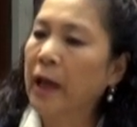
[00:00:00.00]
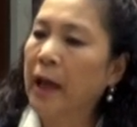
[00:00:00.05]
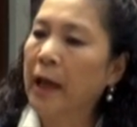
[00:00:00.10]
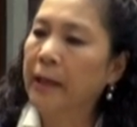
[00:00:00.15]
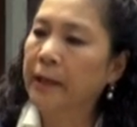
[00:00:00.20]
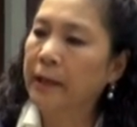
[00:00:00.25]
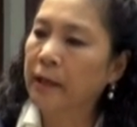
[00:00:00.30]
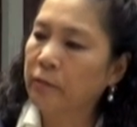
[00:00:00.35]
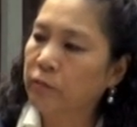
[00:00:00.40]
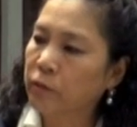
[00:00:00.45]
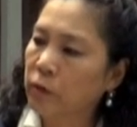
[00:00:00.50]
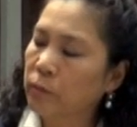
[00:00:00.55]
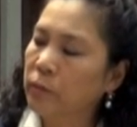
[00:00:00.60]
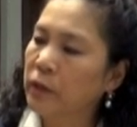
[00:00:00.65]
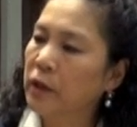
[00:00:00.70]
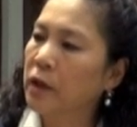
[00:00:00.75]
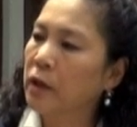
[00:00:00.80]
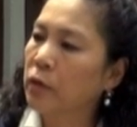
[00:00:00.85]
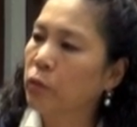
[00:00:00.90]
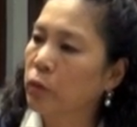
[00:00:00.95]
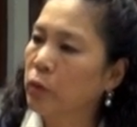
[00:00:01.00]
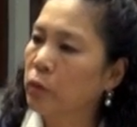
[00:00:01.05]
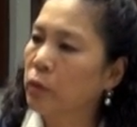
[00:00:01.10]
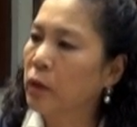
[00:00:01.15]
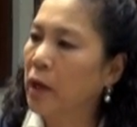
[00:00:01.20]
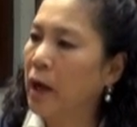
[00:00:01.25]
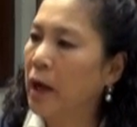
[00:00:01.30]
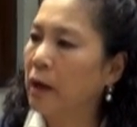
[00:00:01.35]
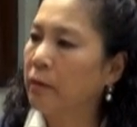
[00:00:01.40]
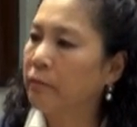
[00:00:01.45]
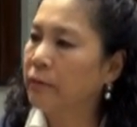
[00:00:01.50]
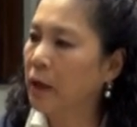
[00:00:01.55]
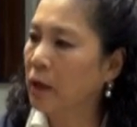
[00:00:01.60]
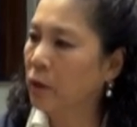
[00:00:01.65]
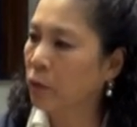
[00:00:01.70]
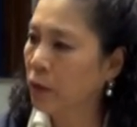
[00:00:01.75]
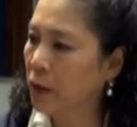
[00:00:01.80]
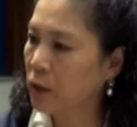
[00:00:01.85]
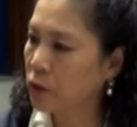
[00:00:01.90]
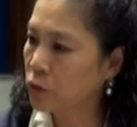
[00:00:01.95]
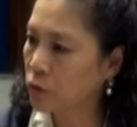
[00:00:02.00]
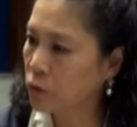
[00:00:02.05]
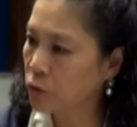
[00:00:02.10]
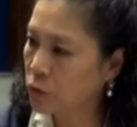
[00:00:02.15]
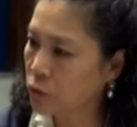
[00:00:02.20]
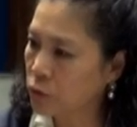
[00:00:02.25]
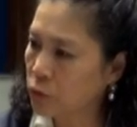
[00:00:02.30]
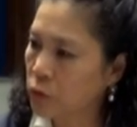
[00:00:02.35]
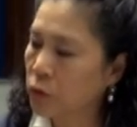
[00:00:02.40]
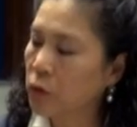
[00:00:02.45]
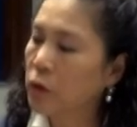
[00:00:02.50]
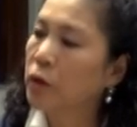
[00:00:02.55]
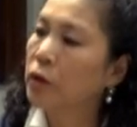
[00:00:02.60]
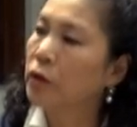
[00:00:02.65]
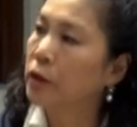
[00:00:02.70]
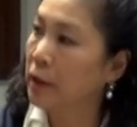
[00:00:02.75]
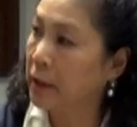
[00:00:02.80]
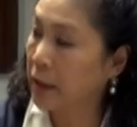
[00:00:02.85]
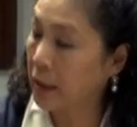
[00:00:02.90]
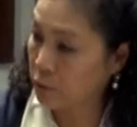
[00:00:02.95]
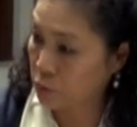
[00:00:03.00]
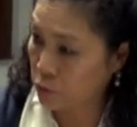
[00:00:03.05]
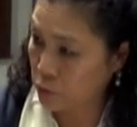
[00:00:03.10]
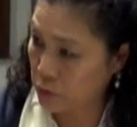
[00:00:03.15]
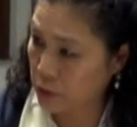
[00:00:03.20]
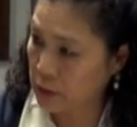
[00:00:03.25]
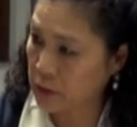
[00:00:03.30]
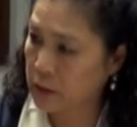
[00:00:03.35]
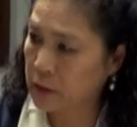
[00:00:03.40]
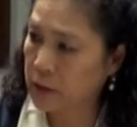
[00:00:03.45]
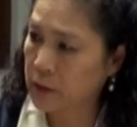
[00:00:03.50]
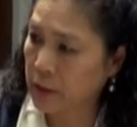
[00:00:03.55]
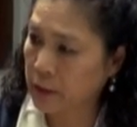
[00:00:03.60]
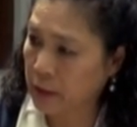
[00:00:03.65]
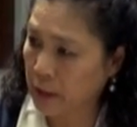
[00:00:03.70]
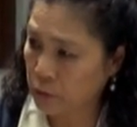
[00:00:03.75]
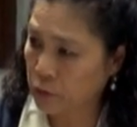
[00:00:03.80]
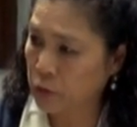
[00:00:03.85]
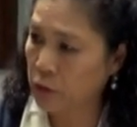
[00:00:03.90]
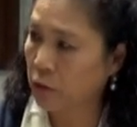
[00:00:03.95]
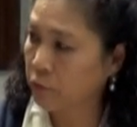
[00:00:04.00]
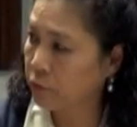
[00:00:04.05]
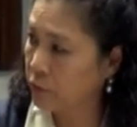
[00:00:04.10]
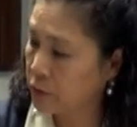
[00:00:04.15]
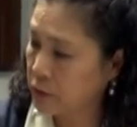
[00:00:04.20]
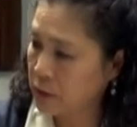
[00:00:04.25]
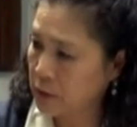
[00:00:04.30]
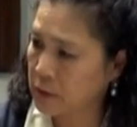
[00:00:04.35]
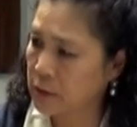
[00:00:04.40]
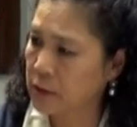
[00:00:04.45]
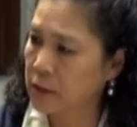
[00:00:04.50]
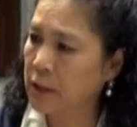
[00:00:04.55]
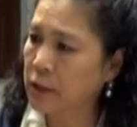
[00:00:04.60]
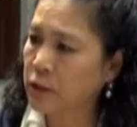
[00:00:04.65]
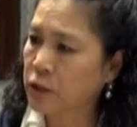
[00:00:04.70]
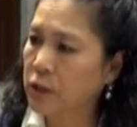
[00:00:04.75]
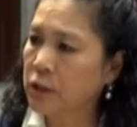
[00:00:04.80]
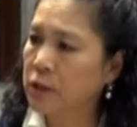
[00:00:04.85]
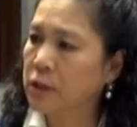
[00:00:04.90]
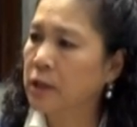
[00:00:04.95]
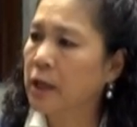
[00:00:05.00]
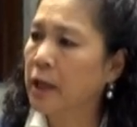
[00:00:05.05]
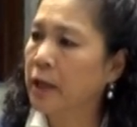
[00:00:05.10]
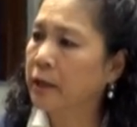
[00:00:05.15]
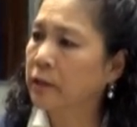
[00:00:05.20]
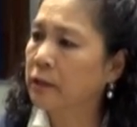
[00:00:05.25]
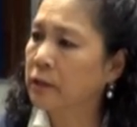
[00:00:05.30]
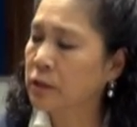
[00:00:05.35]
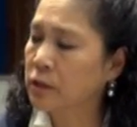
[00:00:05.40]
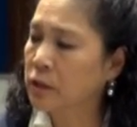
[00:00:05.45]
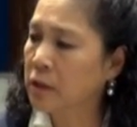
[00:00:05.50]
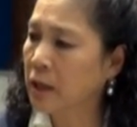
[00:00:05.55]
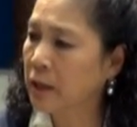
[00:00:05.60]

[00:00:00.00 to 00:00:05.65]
and then from there we will have the allocation to the countries, the country offices, such as like this